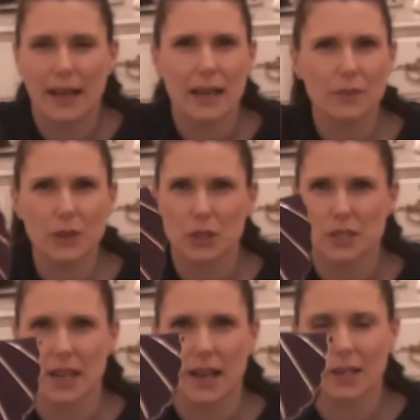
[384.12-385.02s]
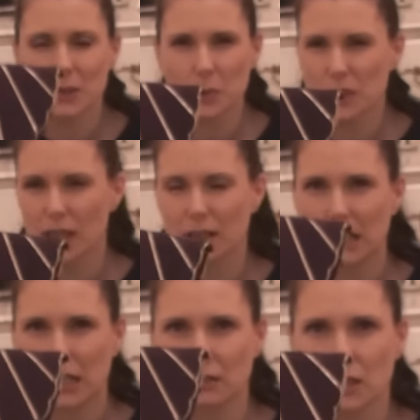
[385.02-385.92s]
I never use it and I don't
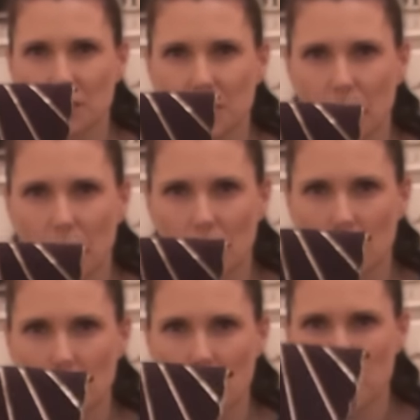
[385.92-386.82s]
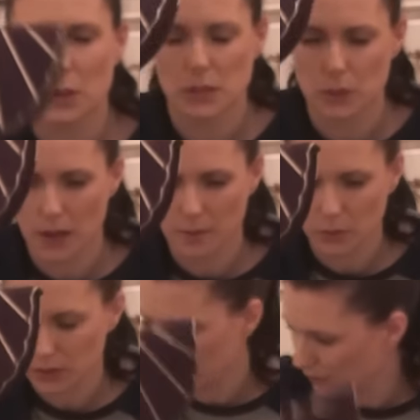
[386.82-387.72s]
particularly love the colour purple, so I'm
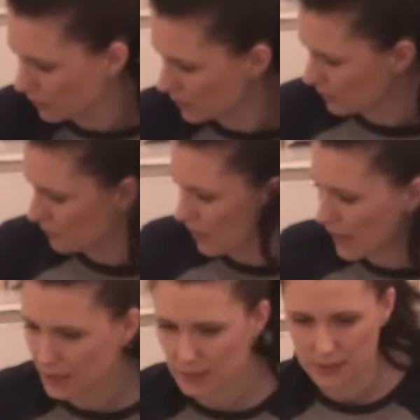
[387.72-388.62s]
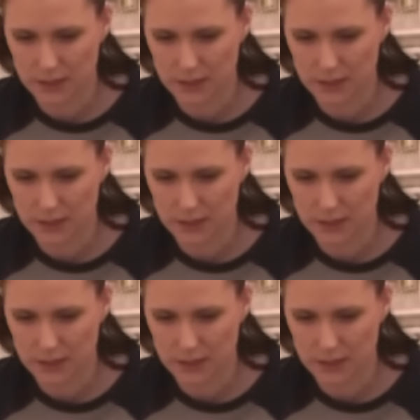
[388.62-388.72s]
going to get rid of that.